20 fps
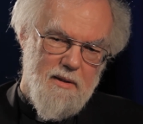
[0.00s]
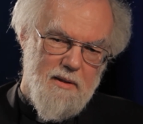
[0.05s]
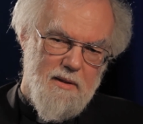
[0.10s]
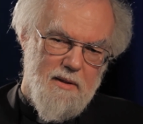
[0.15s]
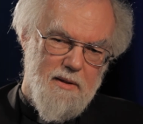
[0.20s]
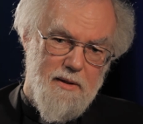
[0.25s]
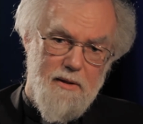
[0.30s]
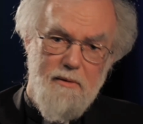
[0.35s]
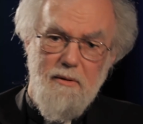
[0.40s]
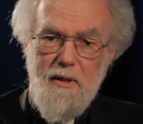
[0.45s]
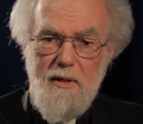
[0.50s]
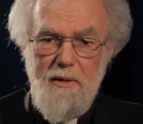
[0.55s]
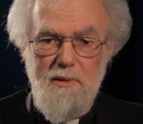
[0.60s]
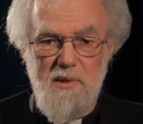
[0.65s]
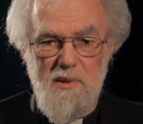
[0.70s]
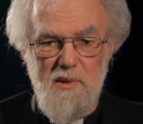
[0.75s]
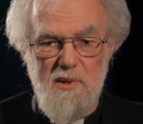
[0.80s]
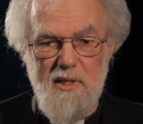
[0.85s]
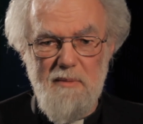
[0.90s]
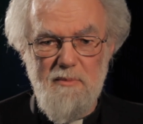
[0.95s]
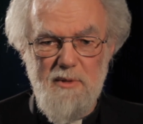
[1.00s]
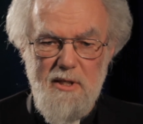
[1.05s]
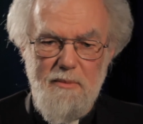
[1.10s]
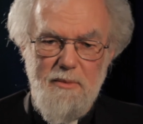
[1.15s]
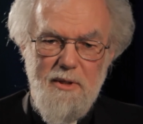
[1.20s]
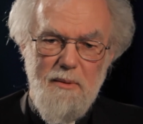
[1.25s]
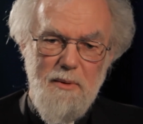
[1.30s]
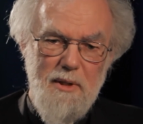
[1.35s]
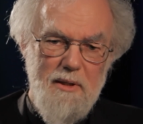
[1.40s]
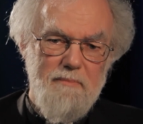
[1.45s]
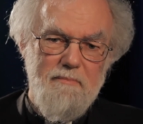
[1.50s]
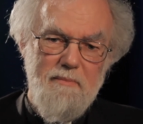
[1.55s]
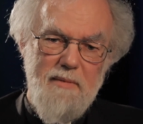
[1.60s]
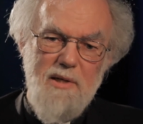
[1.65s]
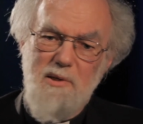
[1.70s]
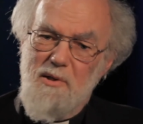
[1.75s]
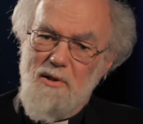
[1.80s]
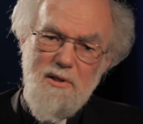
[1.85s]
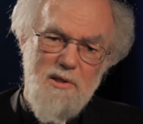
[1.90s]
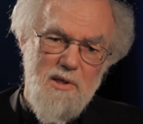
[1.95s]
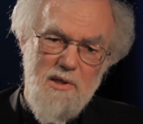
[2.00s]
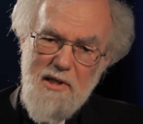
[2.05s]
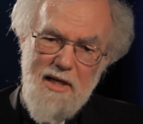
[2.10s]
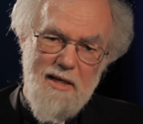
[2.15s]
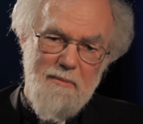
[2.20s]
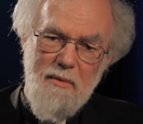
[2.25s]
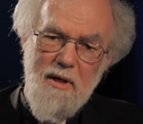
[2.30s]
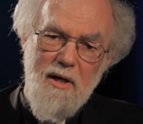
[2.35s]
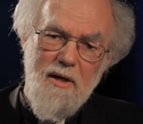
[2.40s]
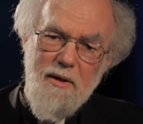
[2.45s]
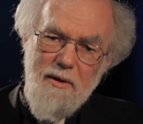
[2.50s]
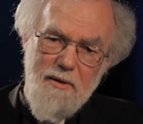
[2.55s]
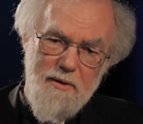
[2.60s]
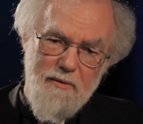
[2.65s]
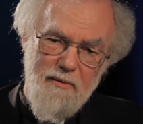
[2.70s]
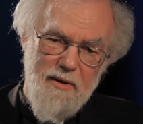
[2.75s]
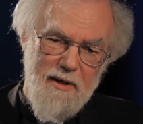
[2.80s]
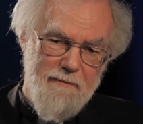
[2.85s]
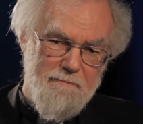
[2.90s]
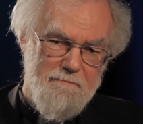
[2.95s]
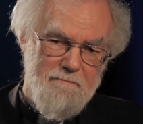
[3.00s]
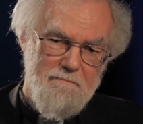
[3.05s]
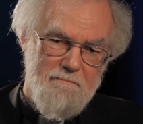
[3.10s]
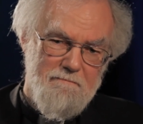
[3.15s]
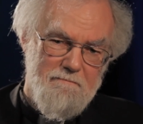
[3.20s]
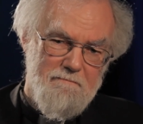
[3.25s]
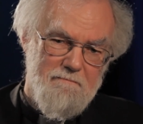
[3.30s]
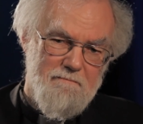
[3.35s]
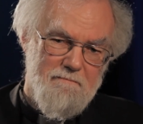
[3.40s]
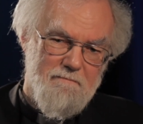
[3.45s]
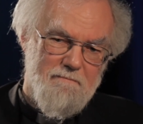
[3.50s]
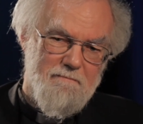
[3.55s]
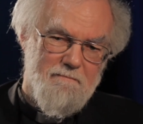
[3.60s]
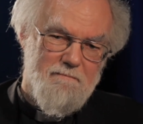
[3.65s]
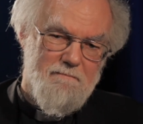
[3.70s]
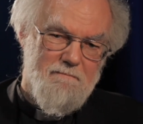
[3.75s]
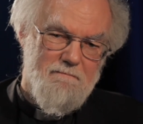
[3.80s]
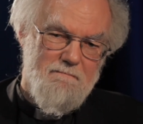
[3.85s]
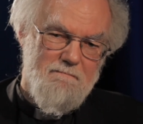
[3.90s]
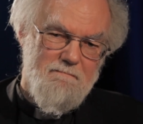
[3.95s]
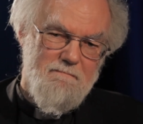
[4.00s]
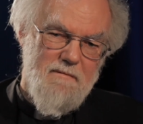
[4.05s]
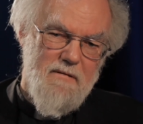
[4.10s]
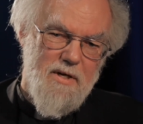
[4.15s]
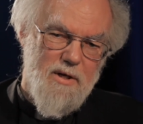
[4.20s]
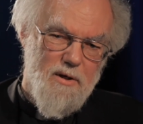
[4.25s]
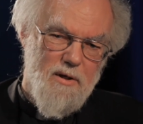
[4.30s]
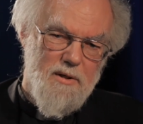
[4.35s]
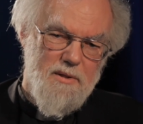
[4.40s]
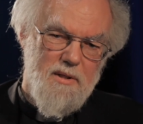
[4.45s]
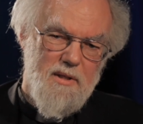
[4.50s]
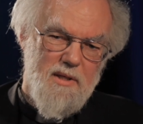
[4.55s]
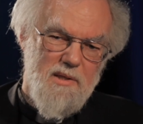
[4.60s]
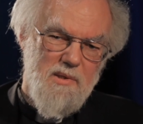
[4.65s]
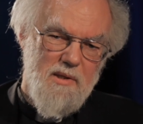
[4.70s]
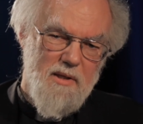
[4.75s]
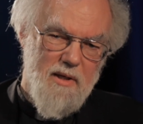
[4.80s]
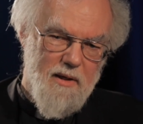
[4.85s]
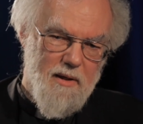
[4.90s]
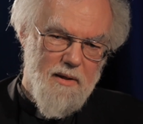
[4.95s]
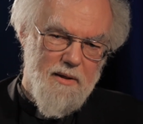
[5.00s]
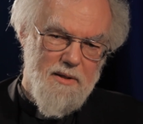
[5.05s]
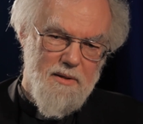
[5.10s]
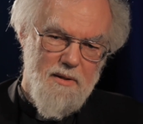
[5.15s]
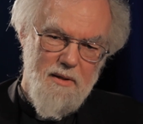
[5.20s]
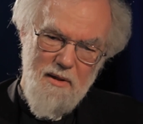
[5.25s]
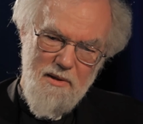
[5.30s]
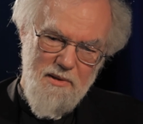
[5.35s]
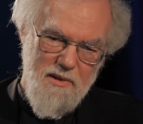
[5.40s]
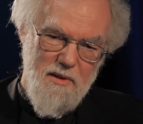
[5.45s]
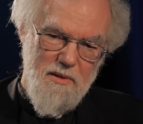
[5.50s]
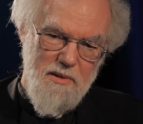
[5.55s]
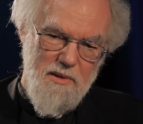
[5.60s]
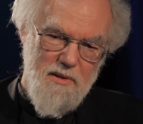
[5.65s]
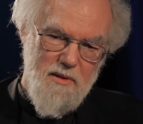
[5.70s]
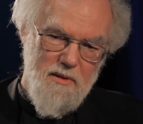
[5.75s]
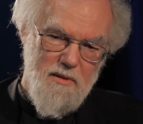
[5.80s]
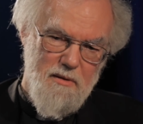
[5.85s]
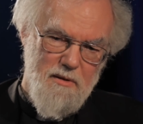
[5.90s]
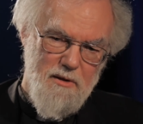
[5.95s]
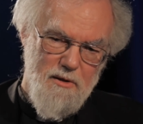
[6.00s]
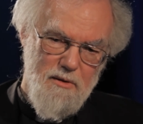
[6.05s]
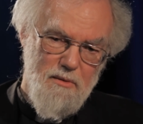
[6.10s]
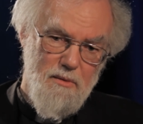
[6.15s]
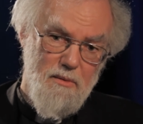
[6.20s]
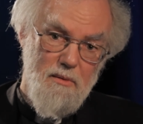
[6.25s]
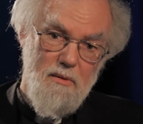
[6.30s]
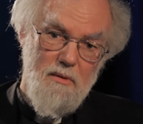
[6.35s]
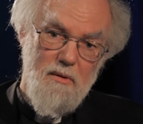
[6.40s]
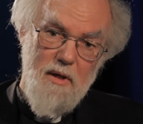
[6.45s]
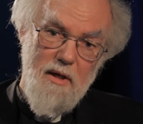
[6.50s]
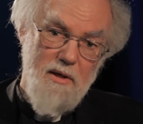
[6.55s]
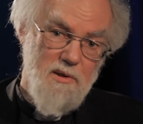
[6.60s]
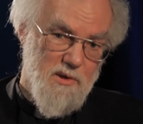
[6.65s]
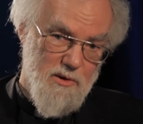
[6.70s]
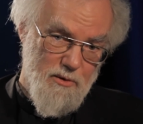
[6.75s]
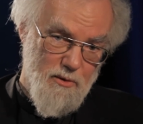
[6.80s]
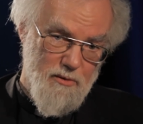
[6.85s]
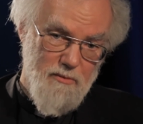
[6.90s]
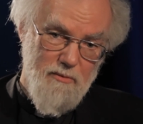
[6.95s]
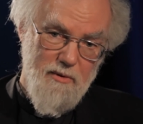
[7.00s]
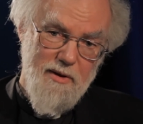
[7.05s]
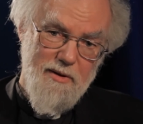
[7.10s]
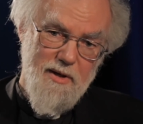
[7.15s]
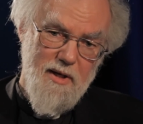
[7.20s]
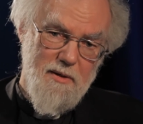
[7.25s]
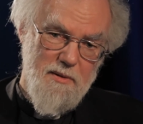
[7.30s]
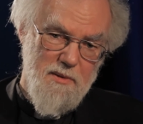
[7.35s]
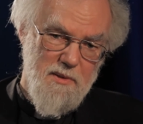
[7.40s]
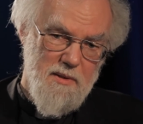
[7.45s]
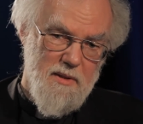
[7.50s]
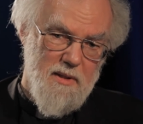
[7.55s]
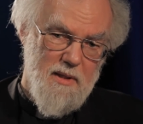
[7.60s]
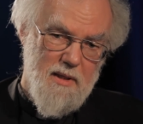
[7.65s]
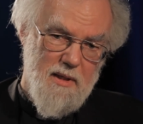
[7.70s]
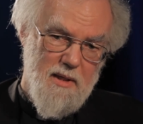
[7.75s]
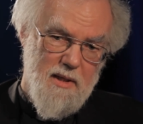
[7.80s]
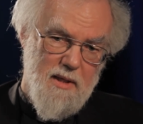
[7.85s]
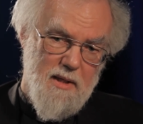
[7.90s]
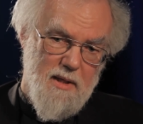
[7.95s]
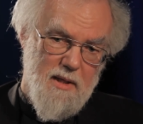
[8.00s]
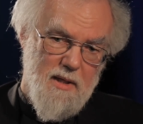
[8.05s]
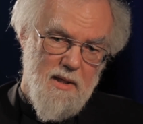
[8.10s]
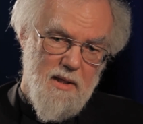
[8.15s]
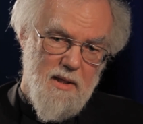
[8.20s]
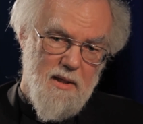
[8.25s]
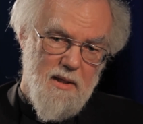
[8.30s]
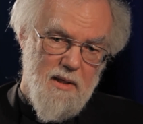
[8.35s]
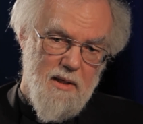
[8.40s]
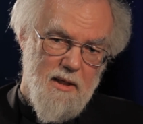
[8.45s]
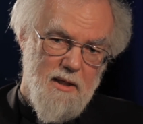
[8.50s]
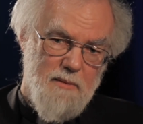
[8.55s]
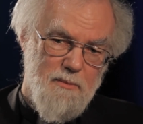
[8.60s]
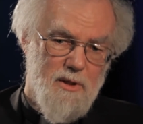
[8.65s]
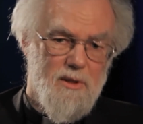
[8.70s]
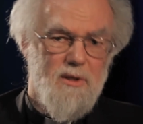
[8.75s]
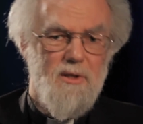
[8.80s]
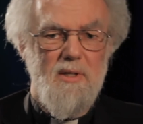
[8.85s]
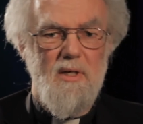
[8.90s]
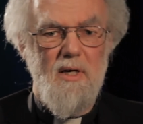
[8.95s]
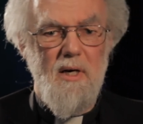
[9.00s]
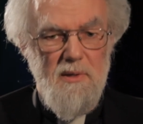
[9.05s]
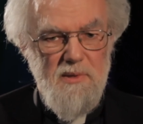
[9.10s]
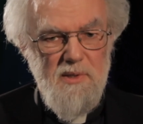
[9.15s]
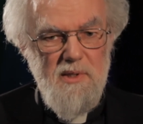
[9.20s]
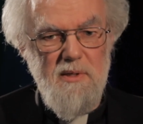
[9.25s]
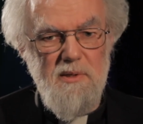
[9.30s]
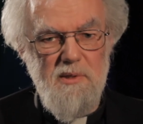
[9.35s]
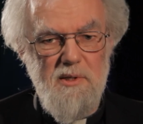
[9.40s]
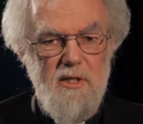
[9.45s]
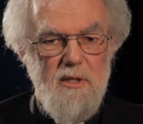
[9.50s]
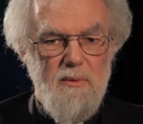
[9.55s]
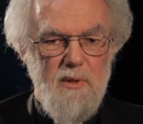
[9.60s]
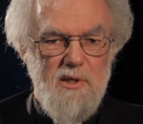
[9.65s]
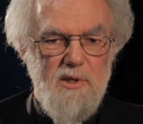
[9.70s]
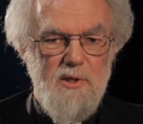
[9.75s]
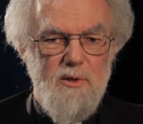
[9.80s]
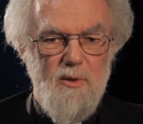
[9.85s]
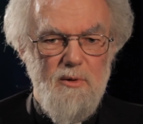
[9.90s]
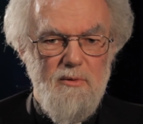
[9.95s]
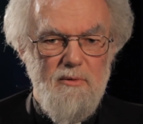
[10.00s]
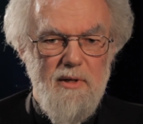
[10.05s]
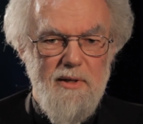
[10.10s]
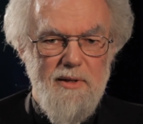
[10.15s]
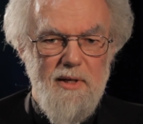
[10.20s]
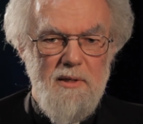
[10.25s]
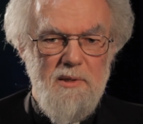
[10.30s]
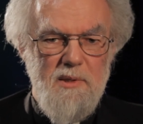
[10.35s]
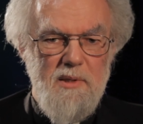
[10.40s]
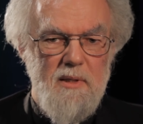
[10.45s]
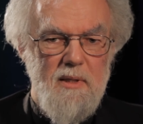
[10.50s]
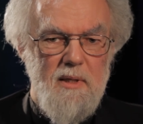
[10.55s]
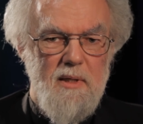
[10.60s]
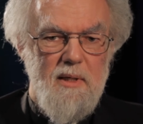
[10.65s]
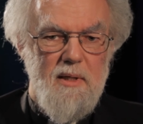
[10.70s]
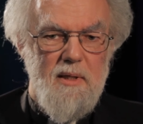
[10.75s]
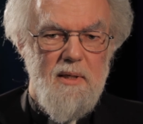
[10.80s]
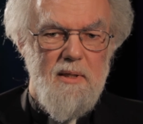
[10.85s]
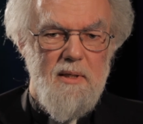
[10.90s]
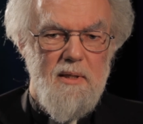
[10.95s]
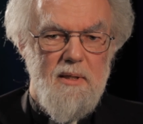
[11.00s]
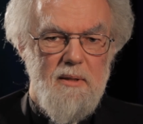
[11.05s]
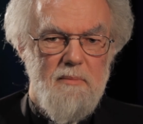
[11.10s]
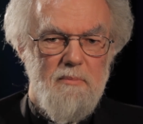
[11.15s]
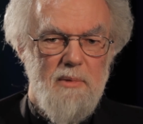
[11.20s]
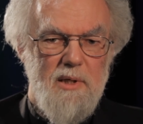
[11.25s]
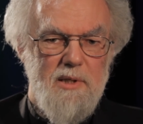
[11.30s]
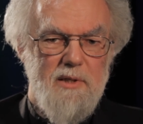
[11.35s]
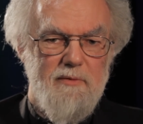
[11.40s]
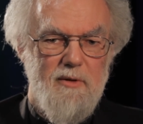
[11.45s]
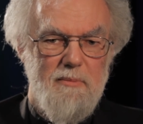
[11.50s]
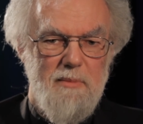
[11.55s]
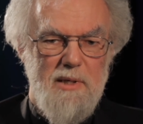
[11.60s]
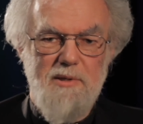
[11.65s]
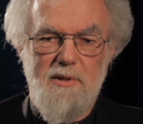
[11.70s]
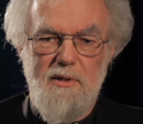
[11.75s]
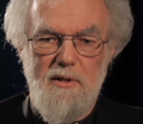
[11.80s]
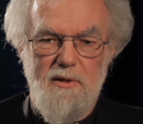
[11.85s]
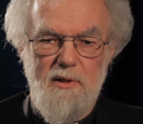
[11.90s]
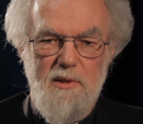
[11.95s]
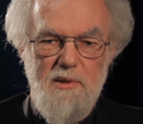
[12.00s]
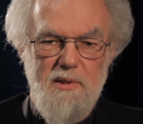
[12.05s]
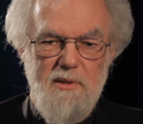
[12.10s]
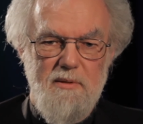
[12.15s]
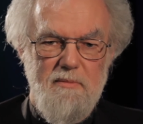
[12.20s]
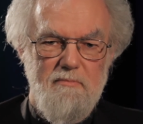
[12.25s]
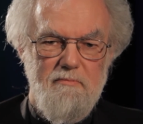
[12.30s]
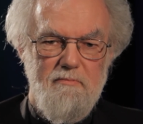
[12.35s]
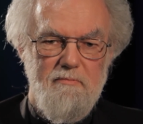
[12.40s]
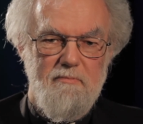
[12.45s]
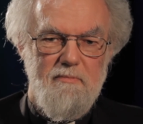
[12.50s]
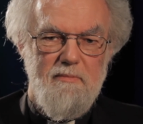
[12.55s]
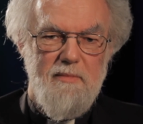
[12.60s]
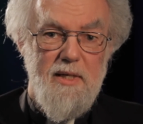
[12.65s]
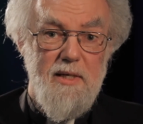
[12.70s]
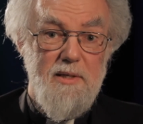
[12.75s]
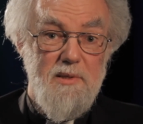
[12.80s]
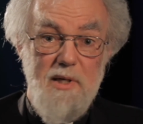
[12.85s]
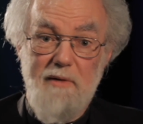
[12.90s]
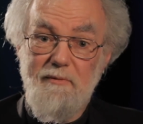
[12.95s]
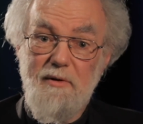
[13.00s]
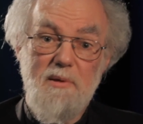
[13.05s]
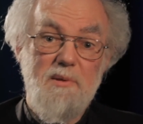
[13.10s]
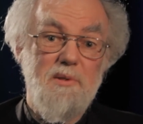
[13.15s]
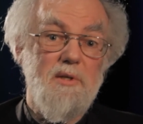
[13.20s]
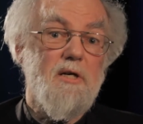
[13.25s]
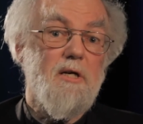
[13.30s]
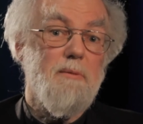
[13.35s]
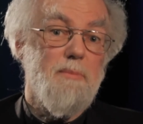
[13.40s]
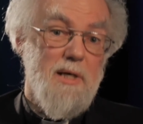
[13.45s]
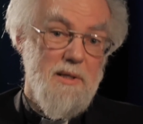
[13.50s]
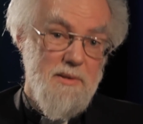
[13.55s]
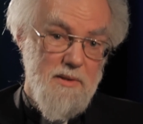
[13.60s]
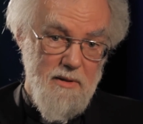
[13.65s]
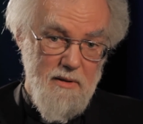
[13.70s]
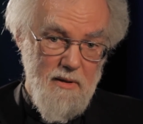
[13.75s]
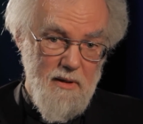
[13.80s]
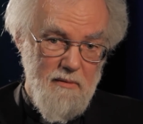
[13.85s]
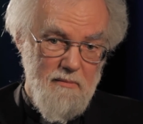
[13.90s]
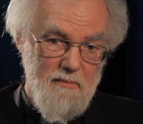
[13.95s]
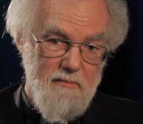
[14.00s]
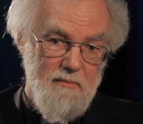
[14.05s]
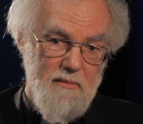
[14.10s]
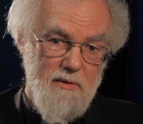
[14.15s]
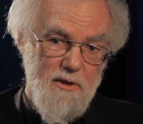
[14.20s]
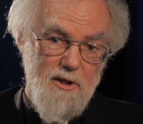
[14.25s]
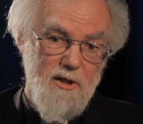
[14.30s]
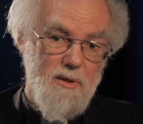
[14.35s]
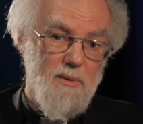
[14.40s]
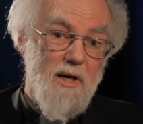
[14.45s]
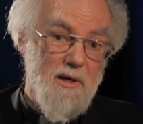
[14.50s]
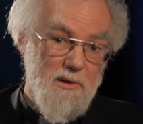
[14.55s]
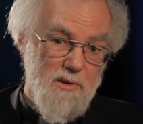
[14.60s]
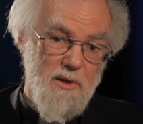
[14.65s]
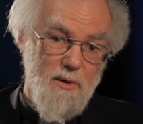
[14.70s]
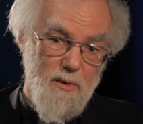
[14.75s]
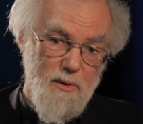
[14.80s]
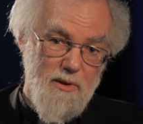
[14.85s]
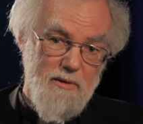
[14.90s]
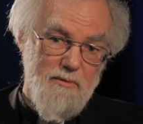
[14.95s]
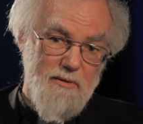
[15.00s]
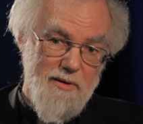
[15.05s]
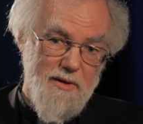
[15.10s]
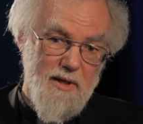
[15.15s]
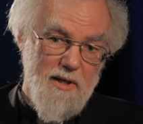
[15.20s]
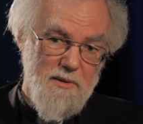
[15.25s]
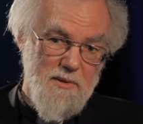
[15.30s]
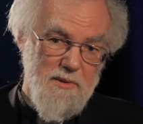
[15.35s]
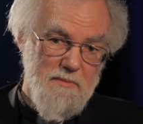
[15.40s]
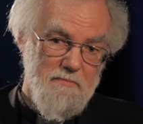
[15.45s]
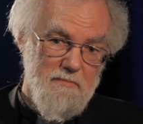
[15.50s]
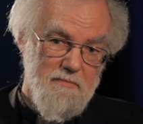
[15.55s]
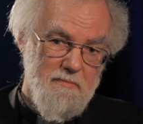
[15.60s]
And the only answer seems to be, well, he's not a tame lion, you know. God is likely to ask us to do extraordinary things. And when God asks us to do extraordinary things, part of the message is he's giving us the capacity to do extraordinary things.